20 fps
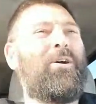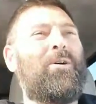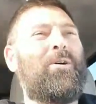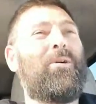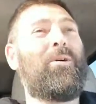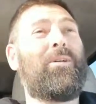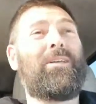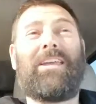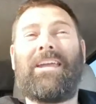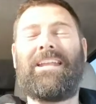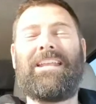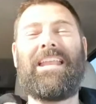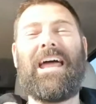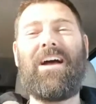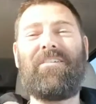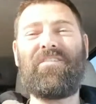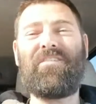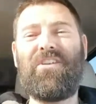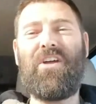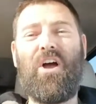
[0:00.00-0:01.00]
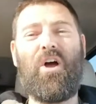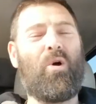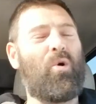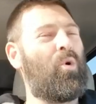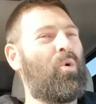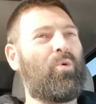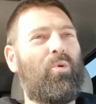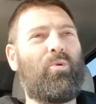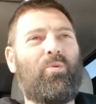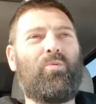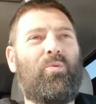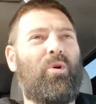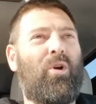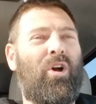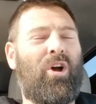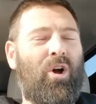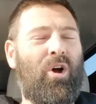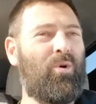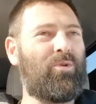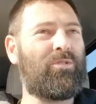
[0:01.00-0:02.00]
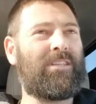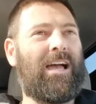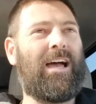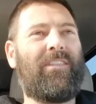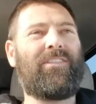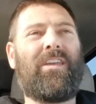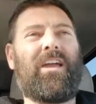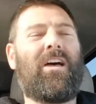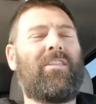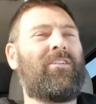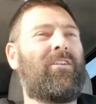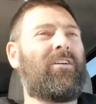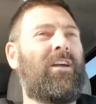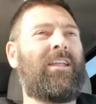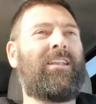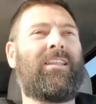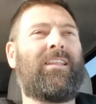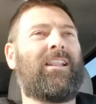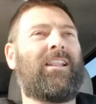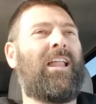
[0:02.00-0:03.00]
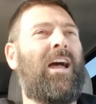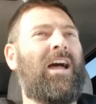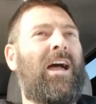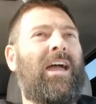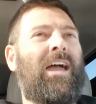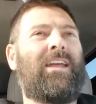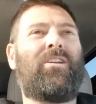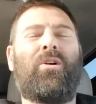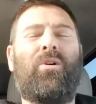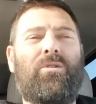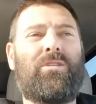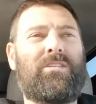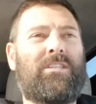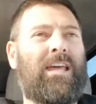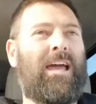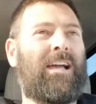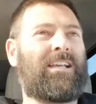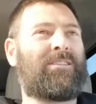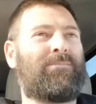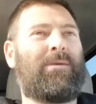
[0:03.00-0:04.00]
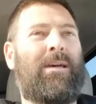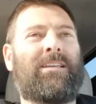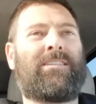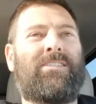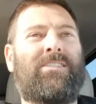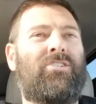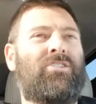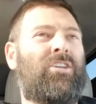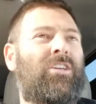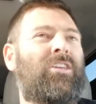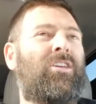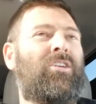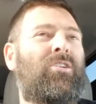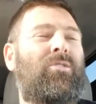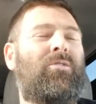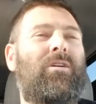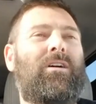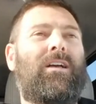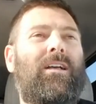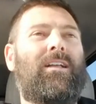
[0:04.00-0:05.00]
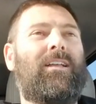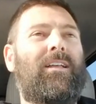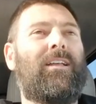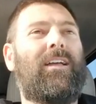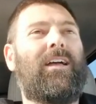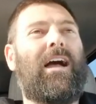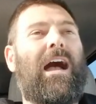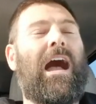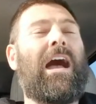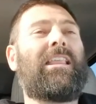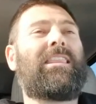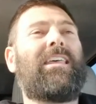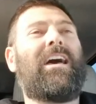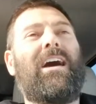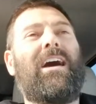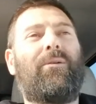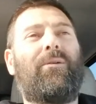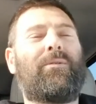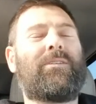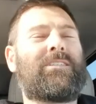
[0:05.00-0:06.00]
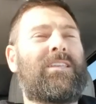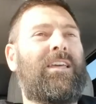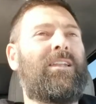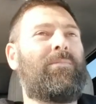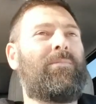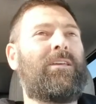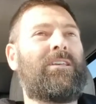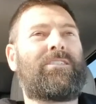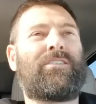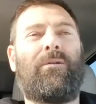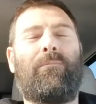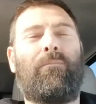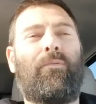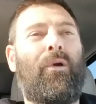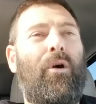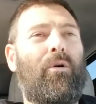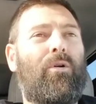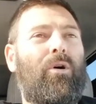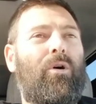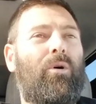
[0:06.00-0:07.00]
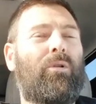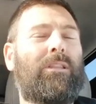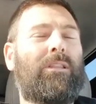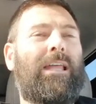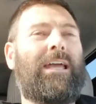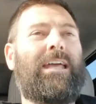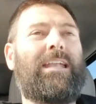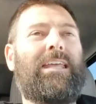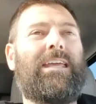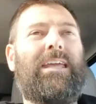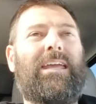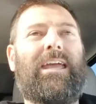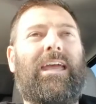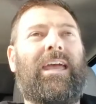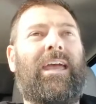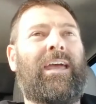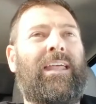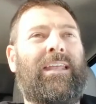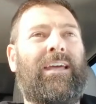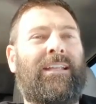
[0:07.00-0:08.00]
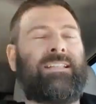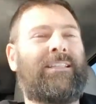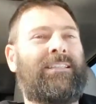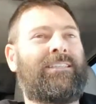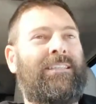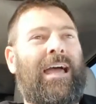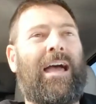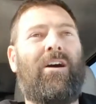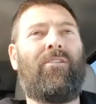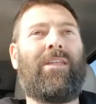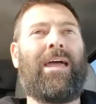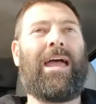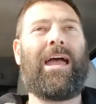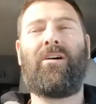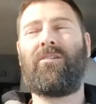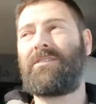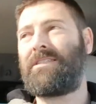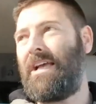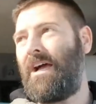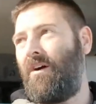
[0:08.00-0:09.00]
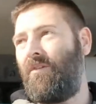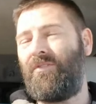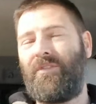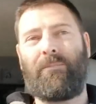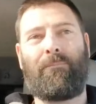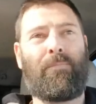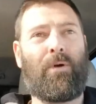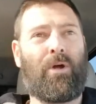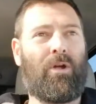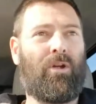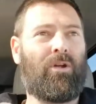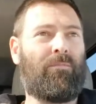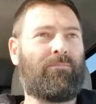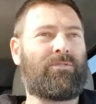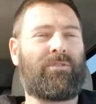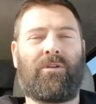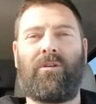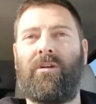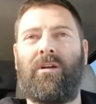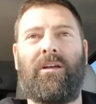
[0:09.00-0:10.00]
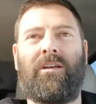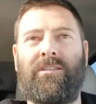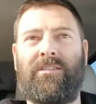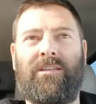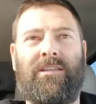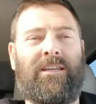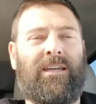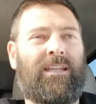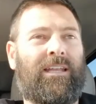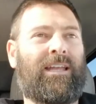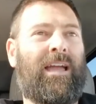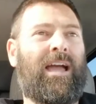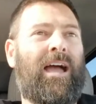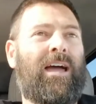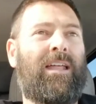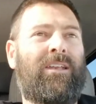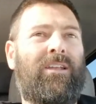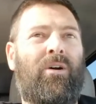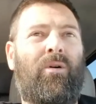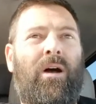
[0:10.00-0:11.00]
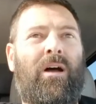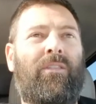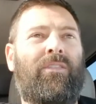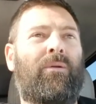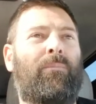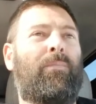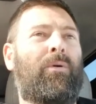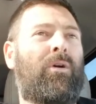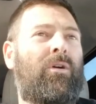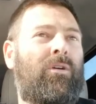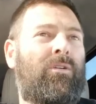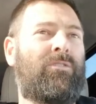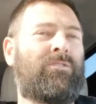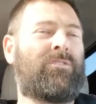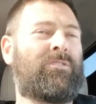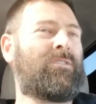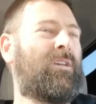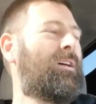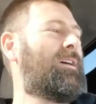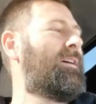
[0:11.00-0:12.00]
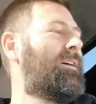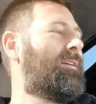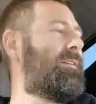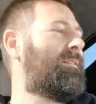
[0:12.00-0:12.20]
So you never know who's on the other end of the line, who's text messaging you. I thought it was going to be some broke old lady in a townhouse out in the burbs, or a condo out in the burbs.